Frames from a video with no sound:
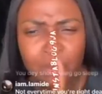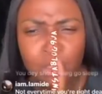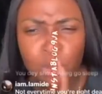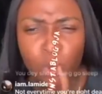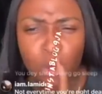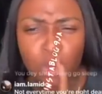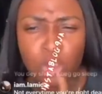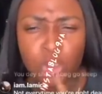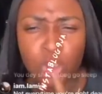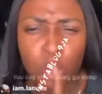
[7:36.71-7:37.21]

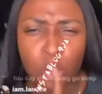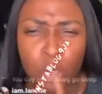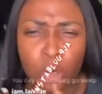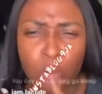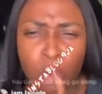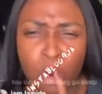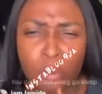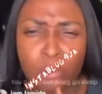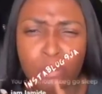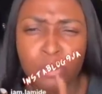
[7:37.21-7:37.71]
There is one
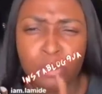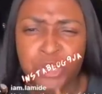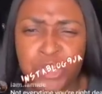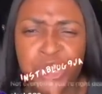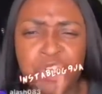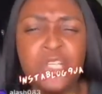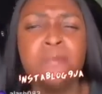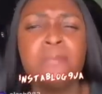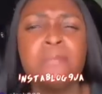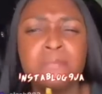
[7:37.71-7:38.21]
Solomon
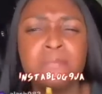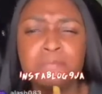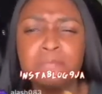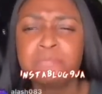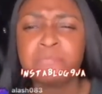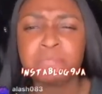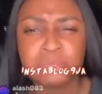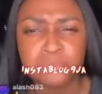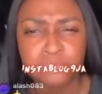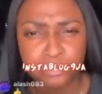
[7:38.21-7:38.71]
Bucci.
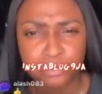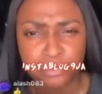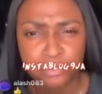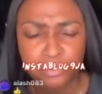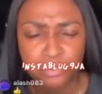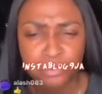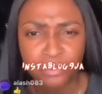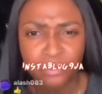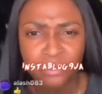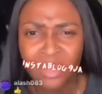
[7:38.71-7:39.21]

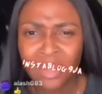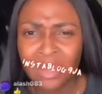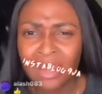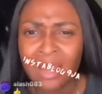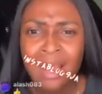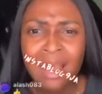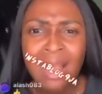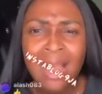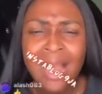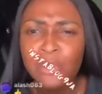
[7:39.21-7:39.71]

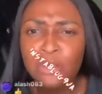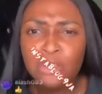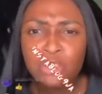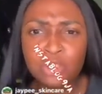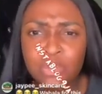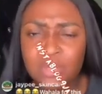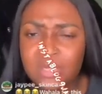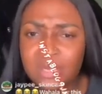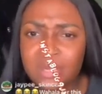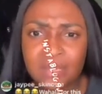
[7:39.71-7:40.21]
I
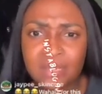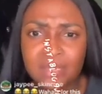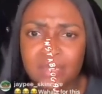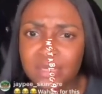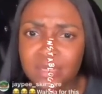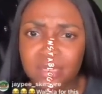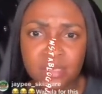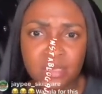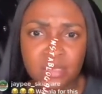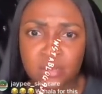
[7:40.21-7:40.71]
used to see
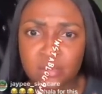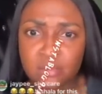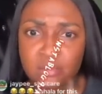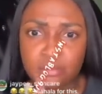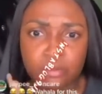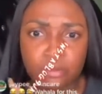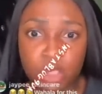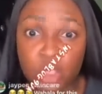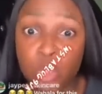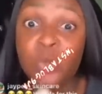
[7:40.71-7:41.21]

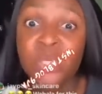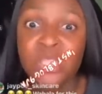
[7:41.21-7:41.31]
his